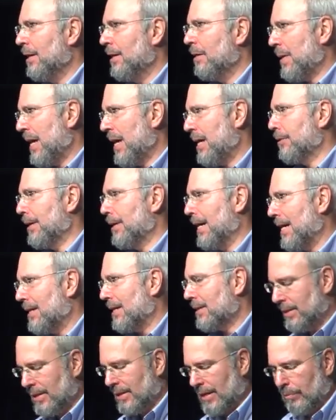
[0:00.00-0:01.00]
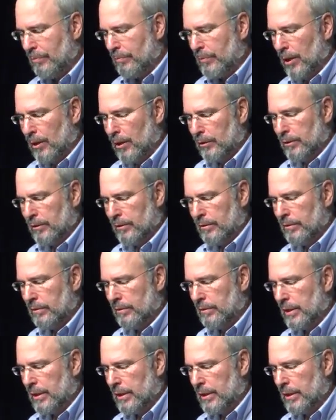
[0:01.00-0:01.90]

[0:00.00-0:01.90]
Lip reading: pederast named Baldur